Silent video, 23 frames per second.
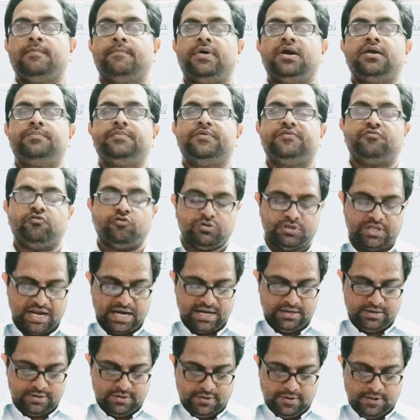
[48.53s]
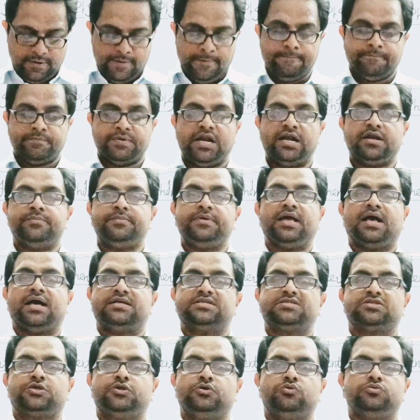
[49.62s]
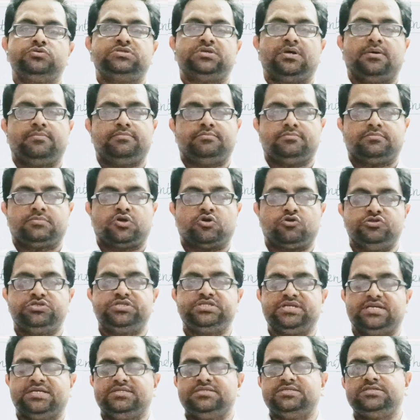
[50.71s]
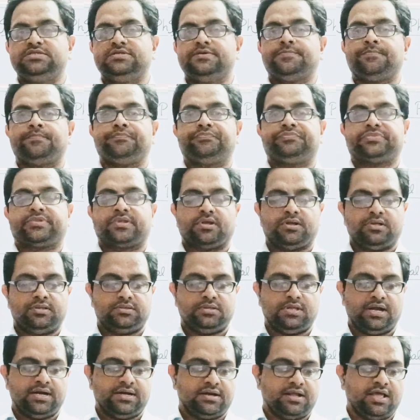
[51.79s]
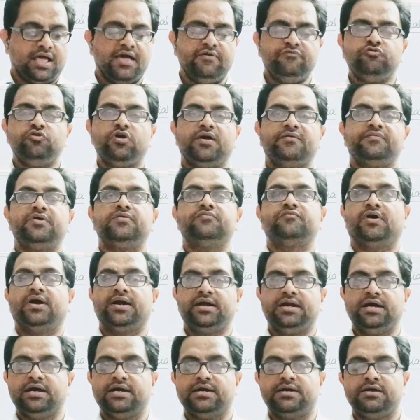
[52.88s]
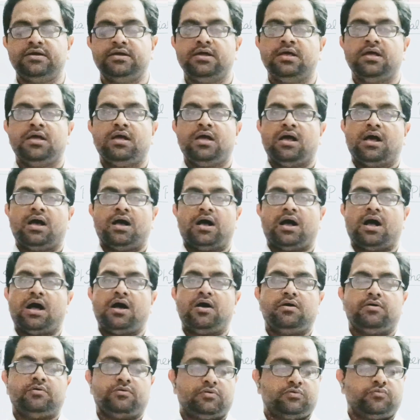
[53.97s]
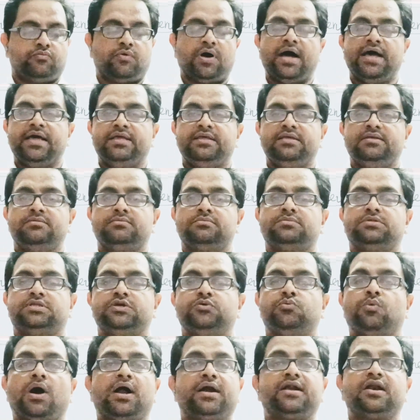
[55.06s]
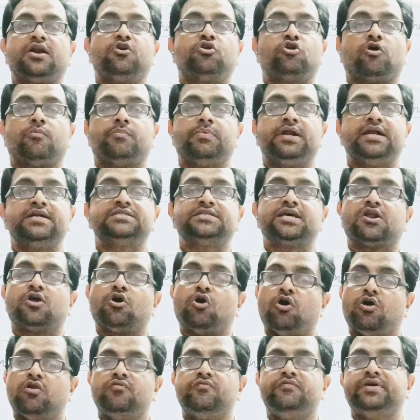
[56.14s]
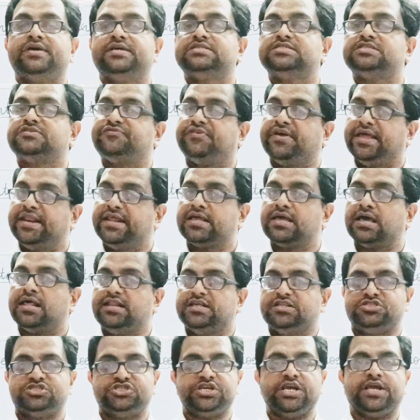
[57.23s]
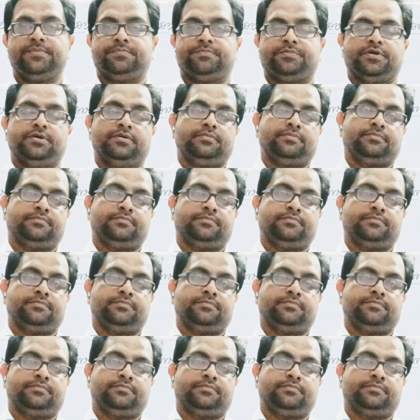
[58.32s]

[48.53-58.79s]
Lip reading: But before that, let me ask you some questions. That have you ever wondered why the water droplets are always spherical in shape?